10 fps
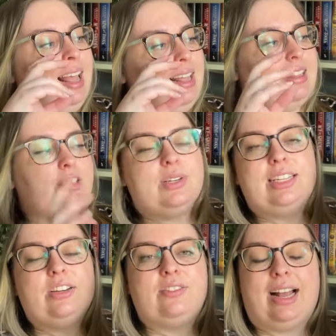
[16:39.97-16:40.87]
This one
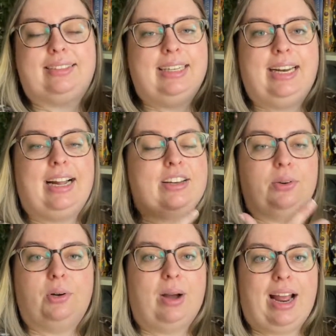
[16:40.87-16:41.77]
sounds fascinating. I don't
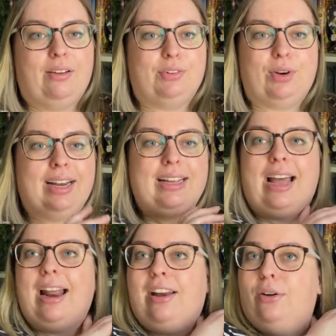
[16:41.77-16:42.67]
know why I haven't read it
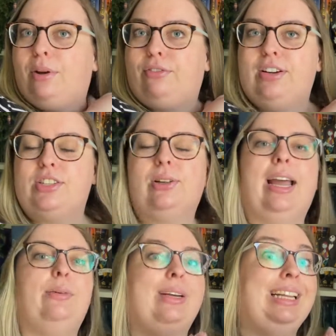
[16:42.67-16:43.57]
yet. I know my friend
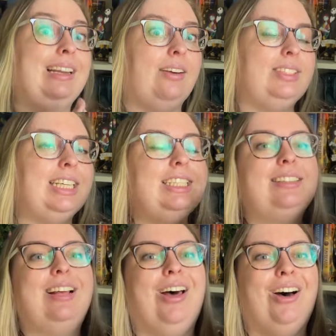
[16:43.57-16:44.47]
Soleil really loves it,
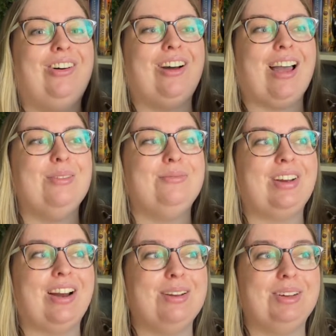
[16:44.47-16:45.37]
so I'm
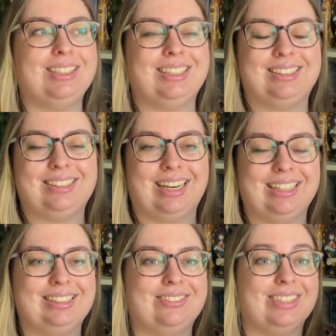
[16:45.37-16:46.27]
very much
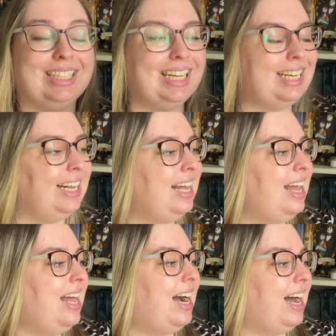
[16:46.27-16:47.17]
excited to read it.
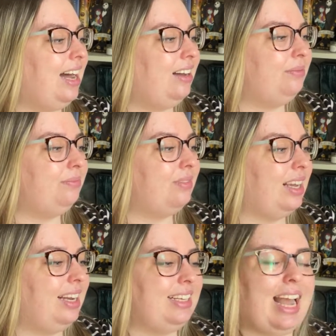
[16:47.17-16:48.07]

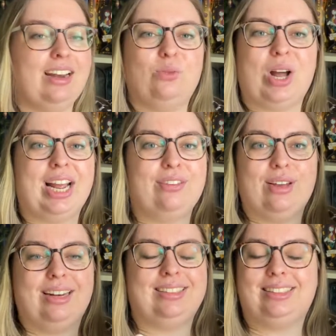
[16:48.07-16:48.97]
Again, YA
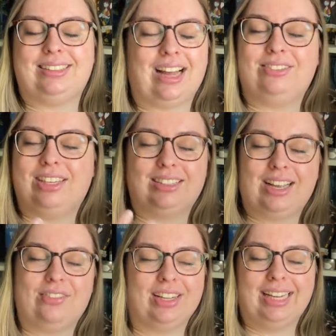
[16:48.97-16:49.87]
fantasy sapphic is
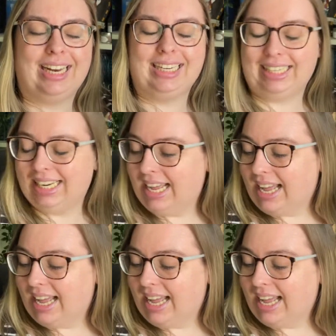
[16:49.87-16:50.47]
everything I need.